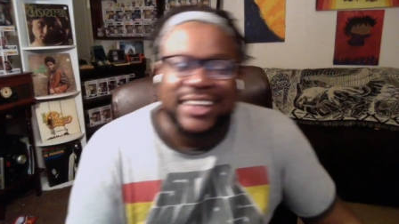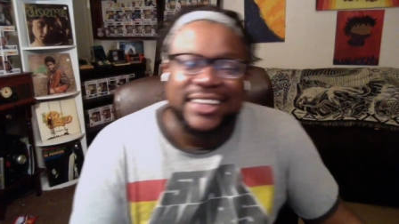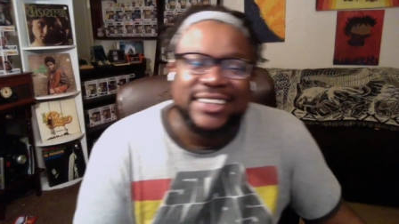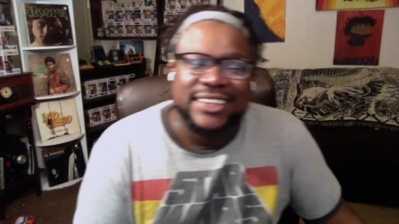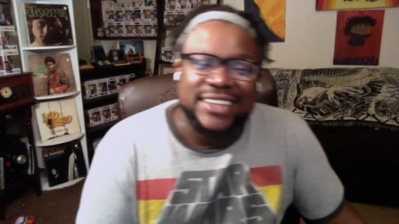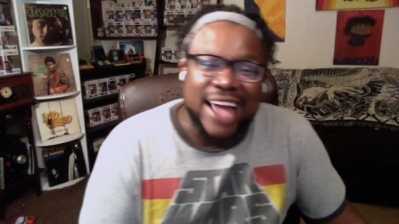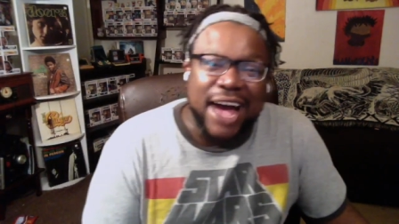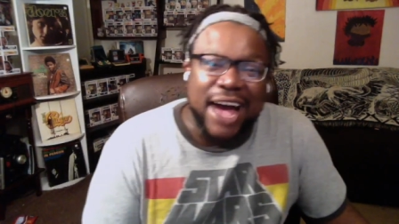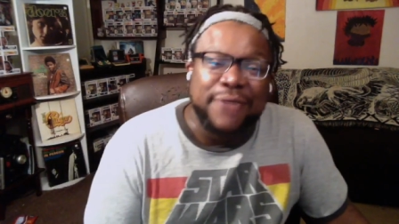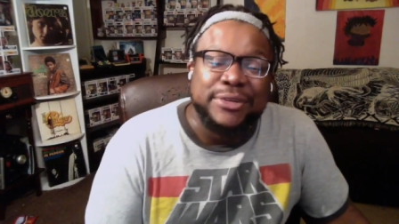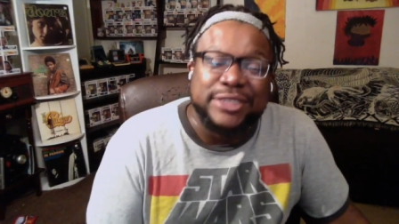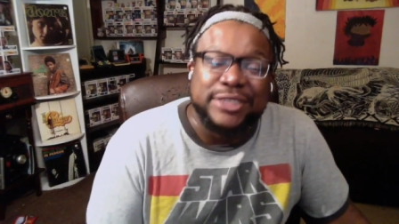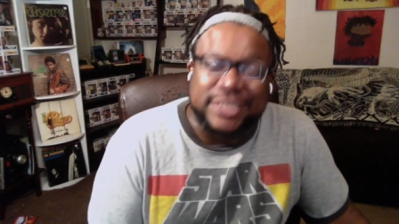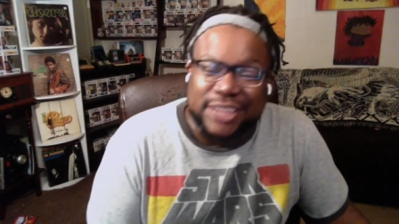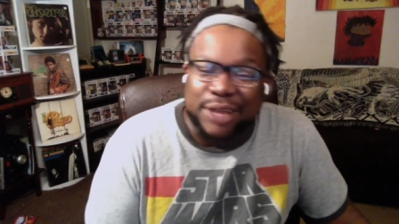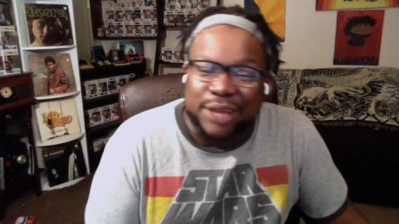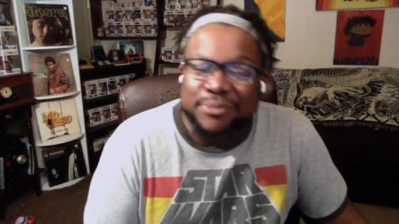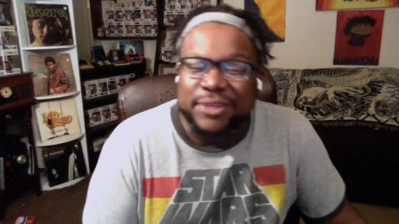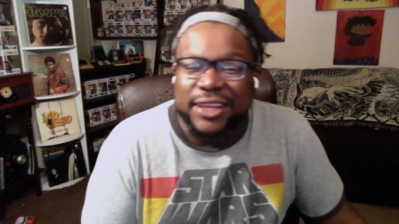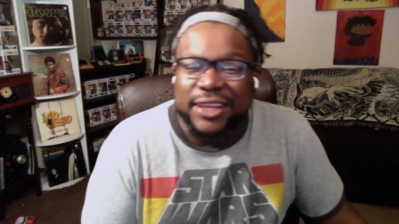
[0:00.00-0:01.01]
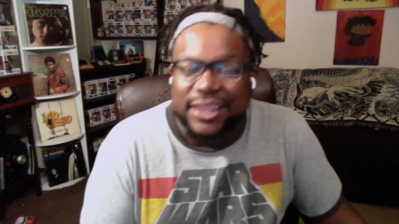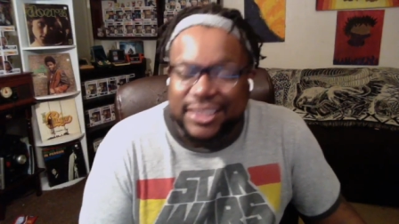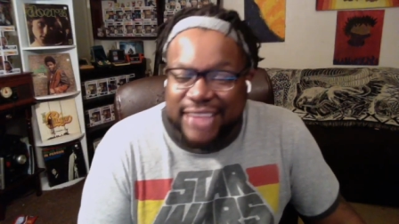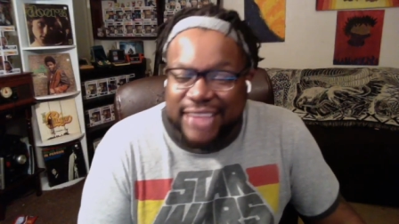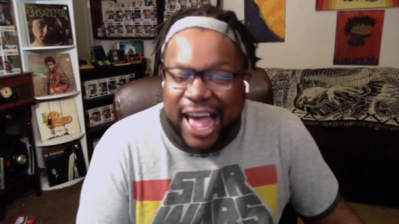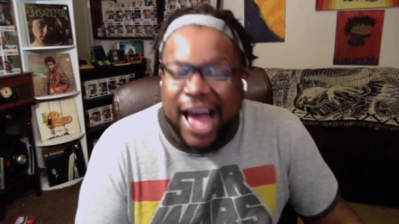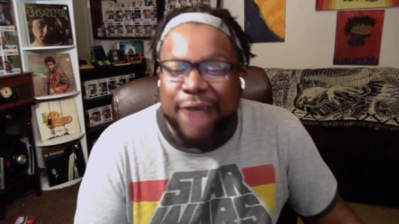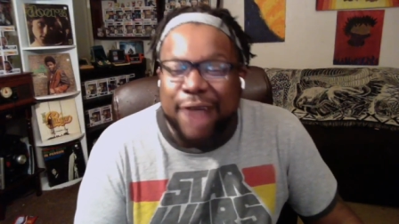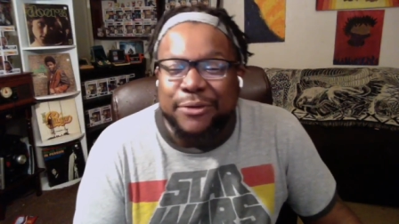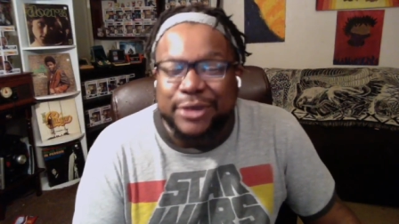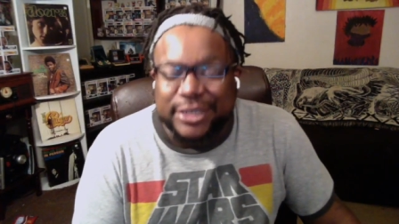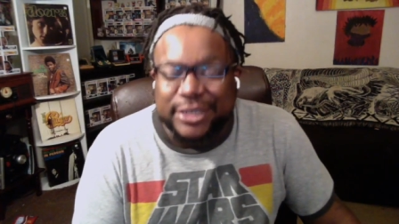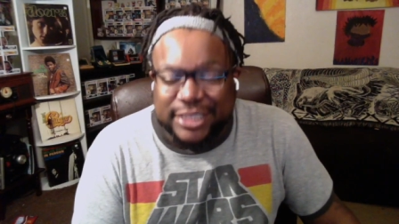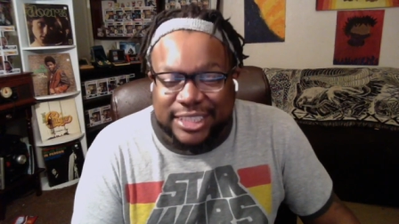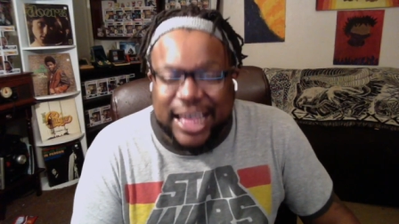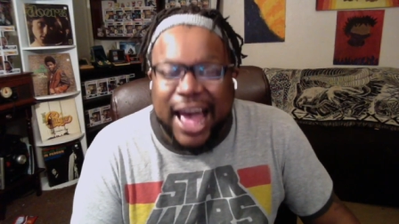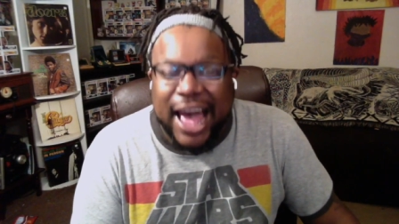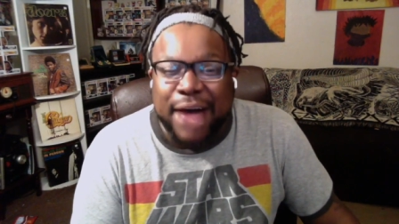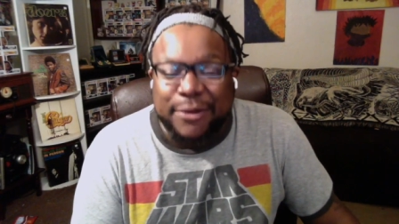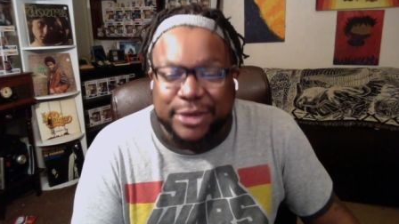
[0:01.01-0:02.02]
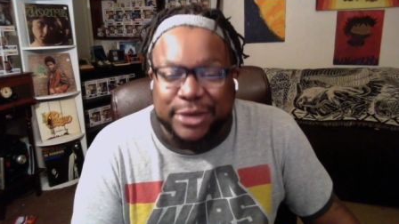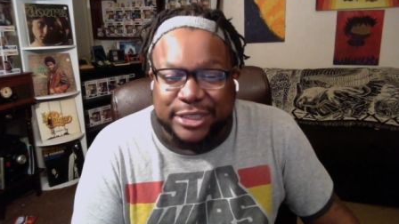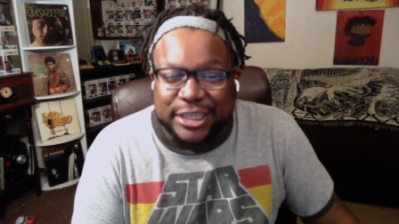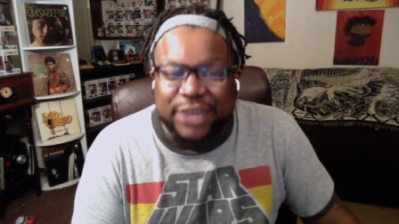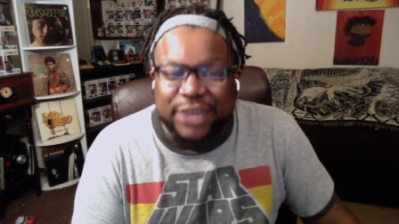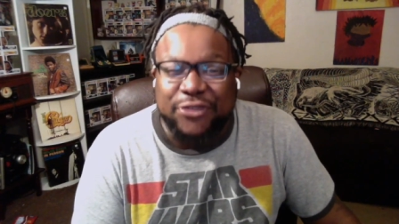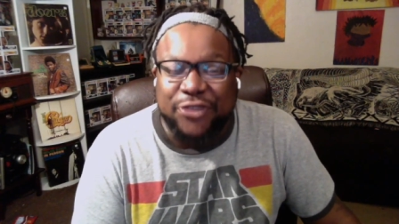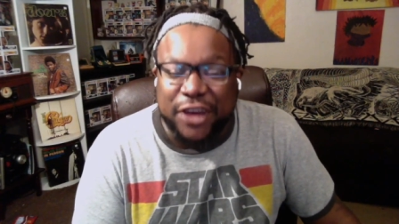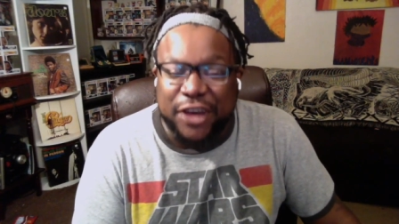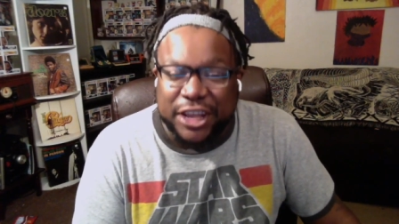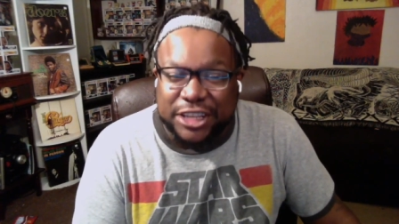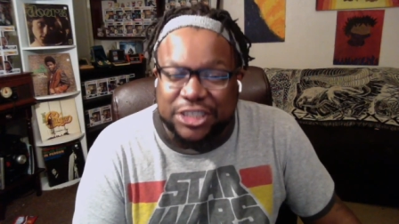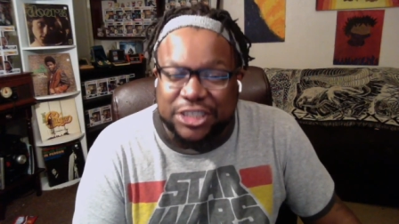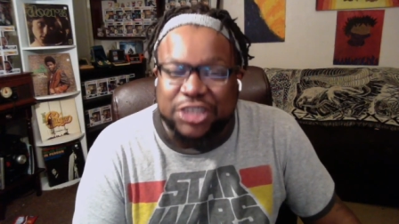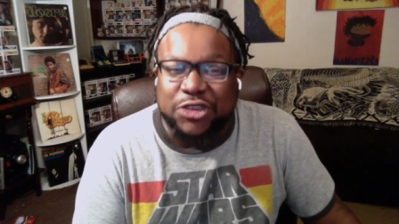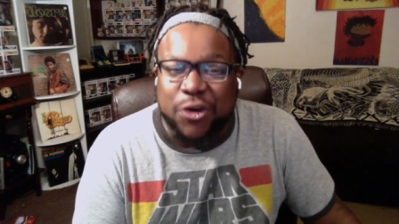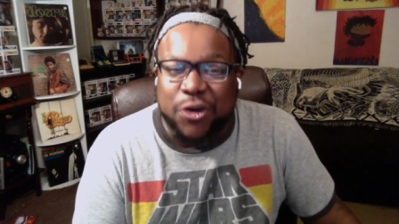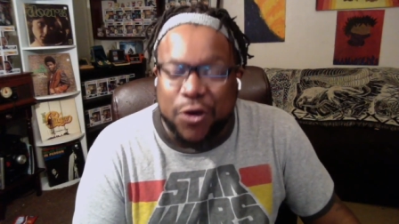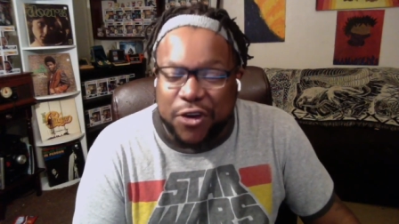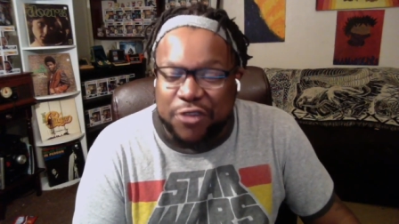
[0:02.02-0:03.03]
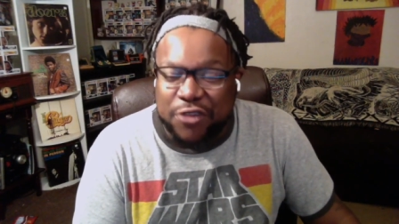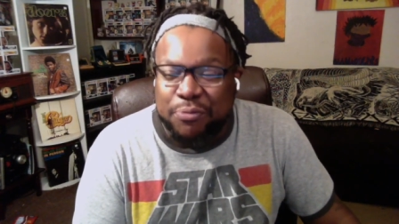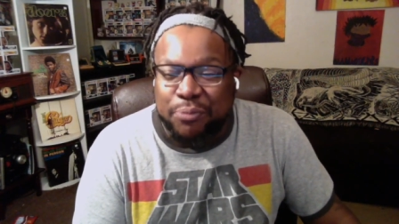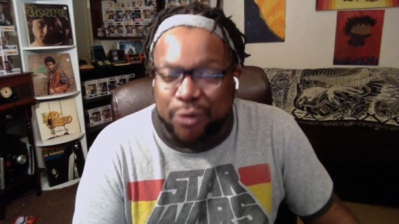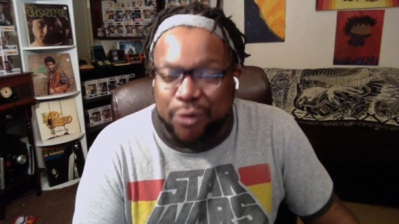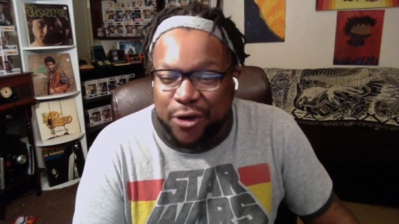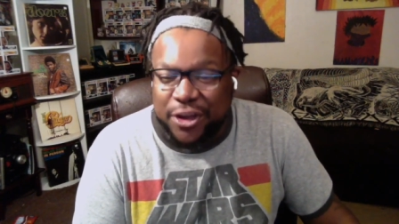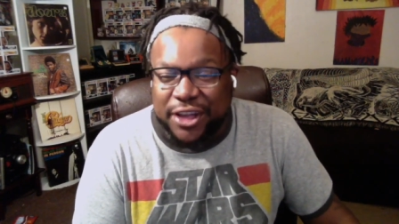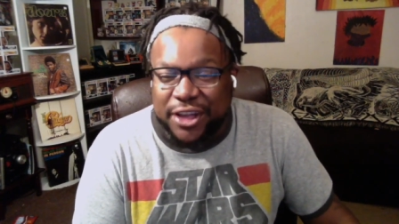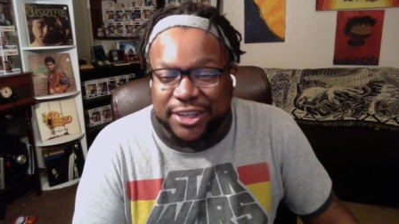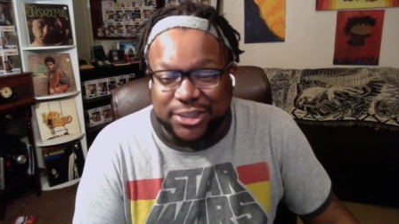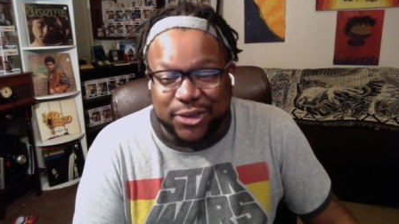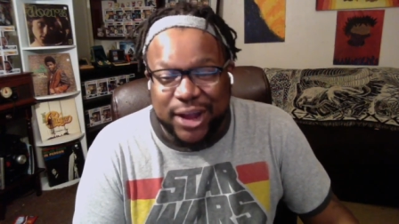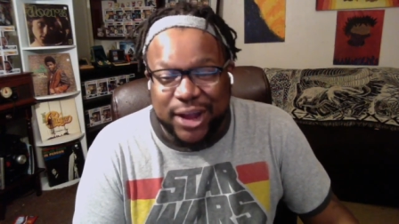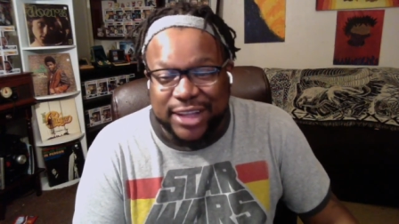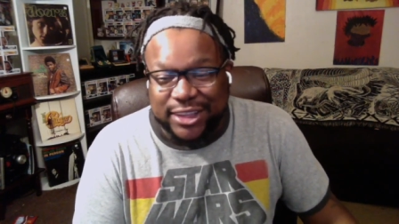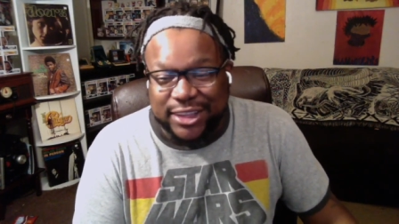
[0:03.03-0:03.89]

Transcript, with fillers: That was something that was that was a fucking stroke of brilliance right